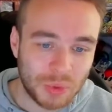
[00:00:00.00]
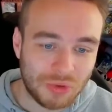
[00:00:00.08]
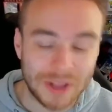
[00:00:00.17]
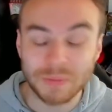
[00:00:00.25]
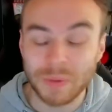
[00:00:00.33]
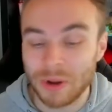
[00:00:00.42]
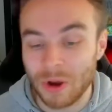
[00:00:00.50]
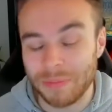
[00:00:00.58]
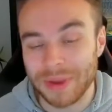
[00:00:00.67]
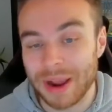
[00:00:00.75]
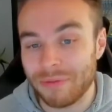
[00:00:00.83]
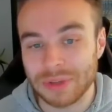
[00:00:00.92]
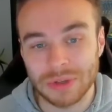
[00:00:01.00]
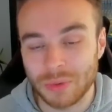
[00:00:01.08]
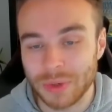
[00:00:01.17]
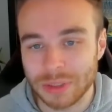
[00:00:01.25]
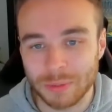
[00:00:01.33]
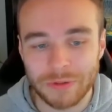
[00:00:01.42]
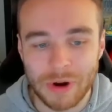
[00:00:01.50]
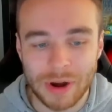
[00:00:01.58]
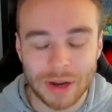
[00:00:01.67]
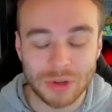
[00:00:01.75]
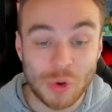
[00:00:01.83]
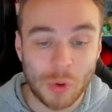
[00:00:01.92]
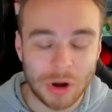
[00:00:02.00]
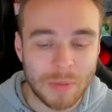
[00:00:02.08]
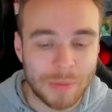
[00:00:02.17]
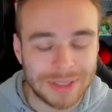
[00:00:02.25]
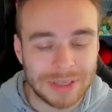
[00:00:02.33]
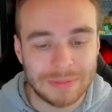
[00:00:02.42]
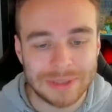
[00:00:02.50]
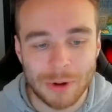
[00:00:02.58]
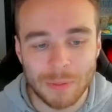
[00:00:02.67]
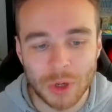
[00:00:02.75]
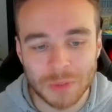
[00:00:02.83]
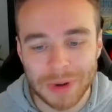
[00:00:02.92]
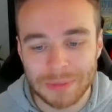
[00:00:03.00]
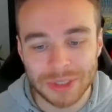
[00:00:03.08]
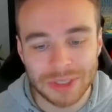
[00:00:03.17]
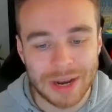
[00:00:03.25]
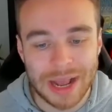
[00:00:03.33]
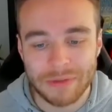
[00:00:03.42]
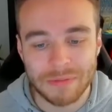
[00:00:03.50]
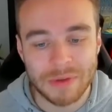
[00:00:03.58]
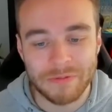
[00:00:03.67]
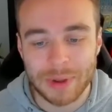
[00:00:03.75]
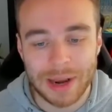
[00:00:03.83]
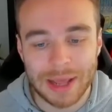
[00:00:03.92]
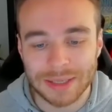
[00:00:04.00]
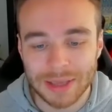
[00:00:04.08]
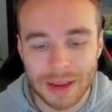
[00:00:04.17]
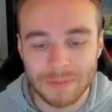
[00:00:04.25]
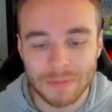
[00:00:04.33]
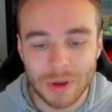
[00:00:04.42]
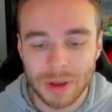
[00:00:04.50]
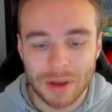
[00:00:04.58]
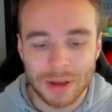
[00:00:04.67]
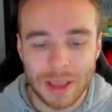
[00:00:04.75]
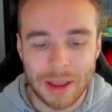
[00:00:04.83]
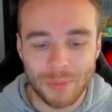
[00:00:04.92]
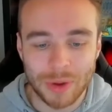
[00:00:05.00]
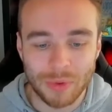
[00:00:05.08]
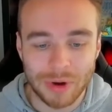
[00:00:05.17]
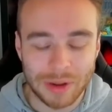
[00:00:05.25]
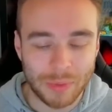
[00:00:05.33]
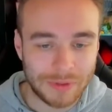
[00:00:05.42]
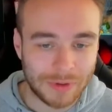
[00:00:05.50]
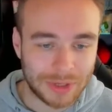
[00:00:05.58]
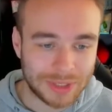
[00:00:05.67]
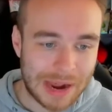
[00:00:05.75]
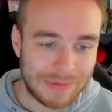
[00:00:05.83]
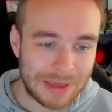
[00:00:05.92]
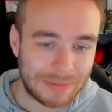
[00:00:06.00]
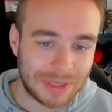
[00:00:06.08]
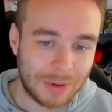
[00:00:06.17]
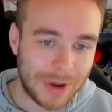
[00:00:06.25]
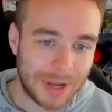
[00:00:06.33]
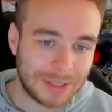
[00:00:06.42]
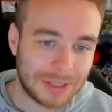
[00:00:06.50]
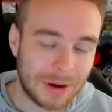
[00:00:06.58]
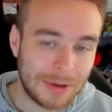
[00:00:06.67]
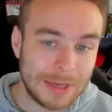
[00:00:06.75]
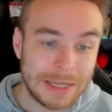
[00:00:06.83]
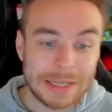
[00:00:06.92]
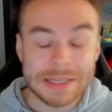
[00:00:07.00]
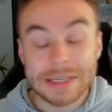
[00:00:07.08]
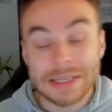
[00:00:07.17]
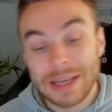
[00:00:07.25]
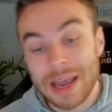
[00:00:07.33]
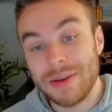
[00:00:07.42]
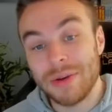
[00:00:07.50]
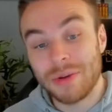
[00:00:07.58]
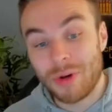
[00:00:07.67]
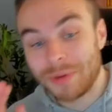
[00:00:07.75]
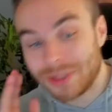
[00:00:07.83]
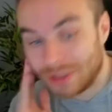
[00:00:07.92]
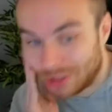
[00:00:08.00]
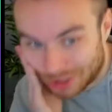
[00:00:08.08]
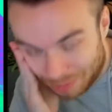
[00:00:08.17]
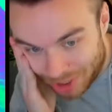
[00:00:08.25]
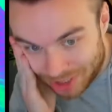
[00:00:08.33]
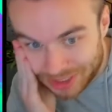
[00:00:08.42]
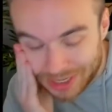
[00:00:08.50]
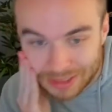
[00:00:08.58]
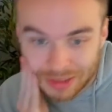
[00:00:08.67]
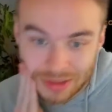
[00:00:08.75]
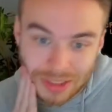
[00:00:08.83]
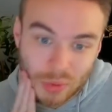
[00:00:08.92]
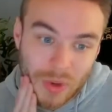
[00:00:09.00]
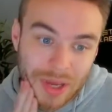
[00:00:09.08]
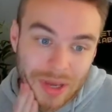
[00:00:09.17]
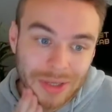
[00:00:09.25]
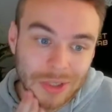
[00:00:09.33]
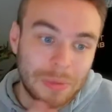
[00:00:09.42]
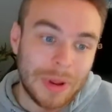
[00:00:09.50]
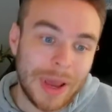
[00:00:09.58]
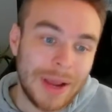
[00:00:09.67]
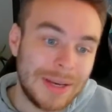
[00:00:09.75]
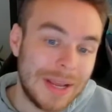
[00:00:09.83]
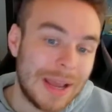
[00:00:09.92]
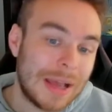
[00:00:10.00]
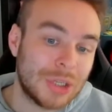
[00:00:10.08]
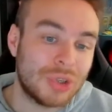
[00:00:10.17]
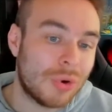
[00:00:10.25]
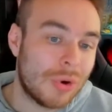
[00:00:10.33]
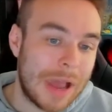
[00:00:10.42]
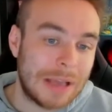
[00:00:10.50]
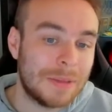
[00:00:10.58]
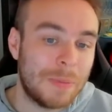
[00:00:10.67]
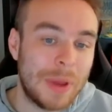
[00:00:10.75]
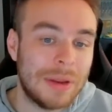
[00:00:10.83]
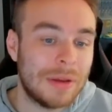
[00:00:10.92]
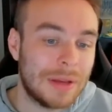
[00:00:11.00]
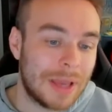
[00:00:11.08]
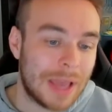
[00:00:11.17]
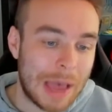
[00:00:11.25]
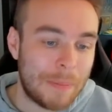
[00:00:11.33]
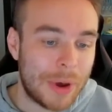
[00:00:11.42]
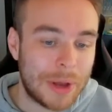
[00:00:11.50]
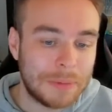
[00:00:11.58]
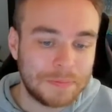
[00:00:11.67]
Trent's been hurting me every single week, to be fair, and I do want him in my team so much, but I'm just going to have him in for my last game week, really, when they've got Southampton away. So, yeah, the other option is just to bring Diaz in this week and just play Diaz, Shaw, Estepinion, and Kepa,